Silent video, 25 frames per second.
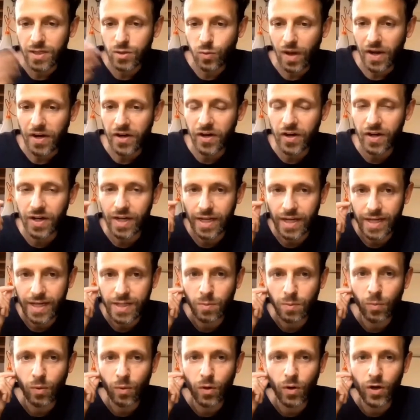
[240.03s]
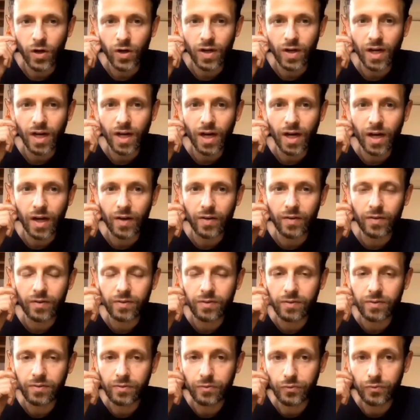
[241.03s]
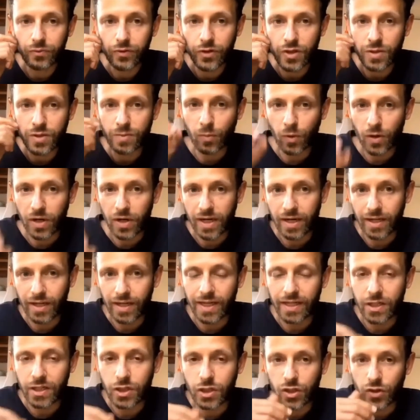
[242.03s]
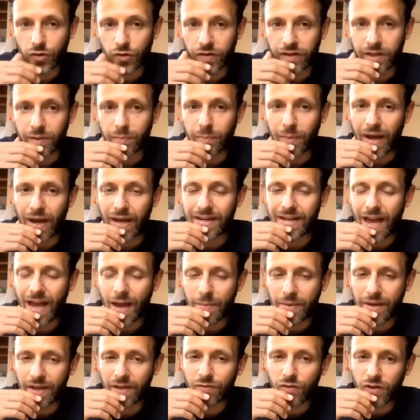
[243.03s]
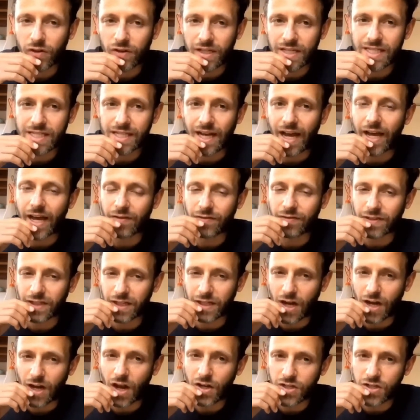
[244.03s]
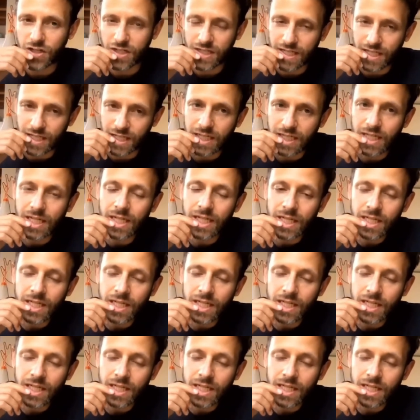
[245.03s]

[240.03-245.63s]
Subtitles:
is whether it's more there's more need during the pandemic for this kind of technologies.